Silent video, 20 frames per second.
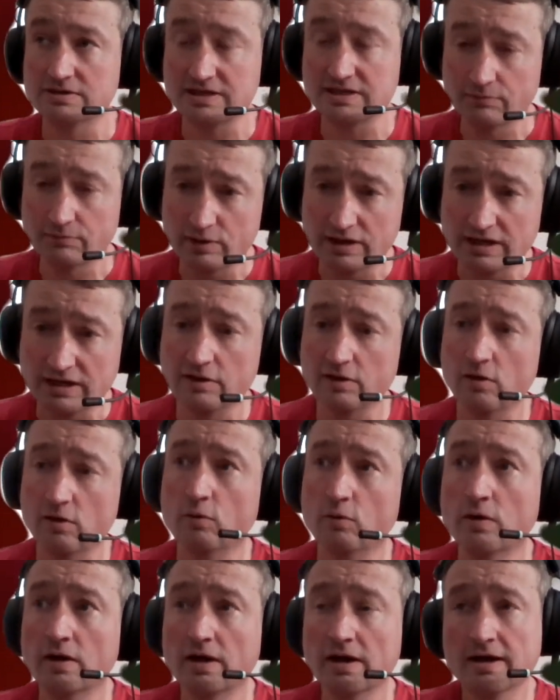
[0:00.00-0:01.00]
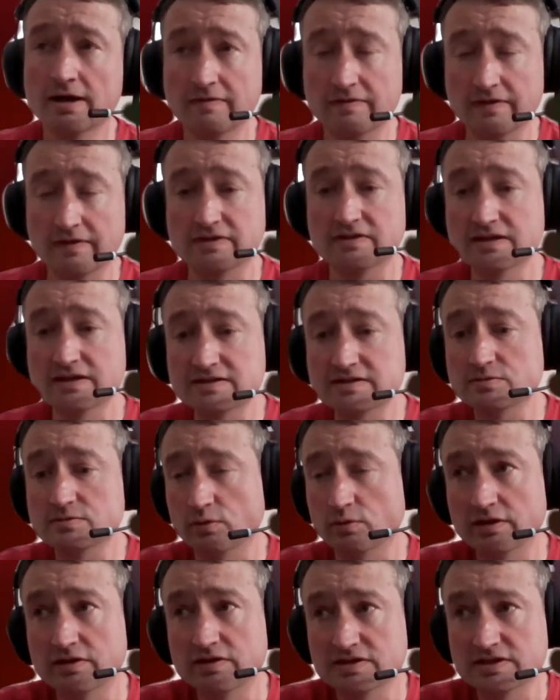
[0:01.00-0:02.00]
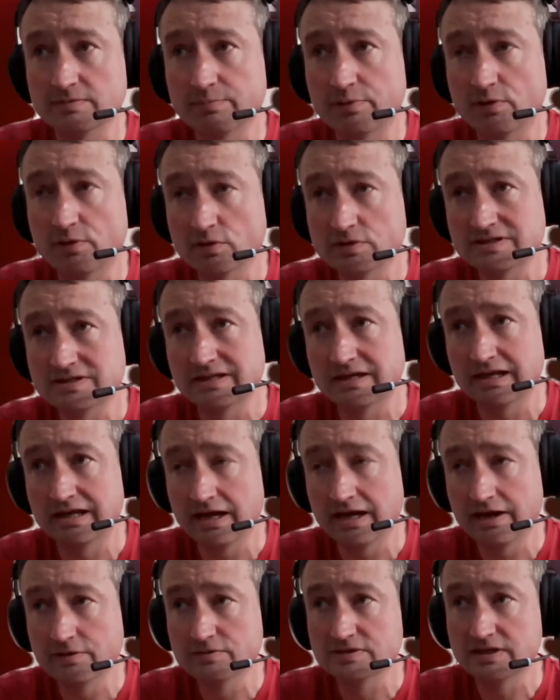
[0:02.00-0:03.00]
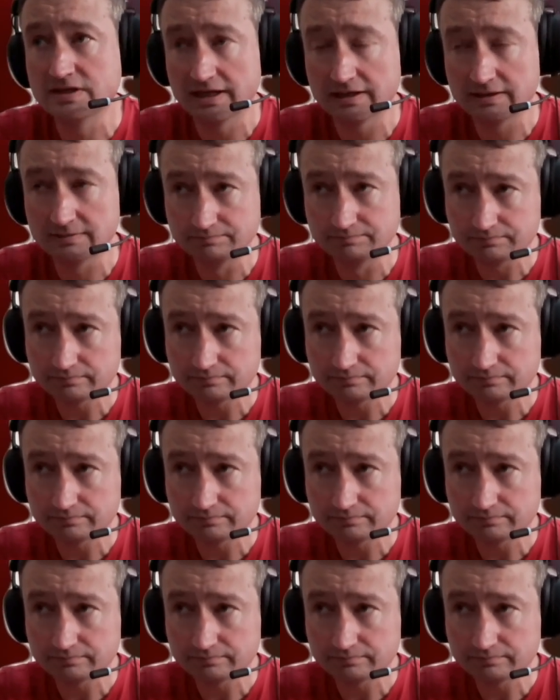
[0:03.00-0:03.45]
And we know that this is one of the supports that allows that.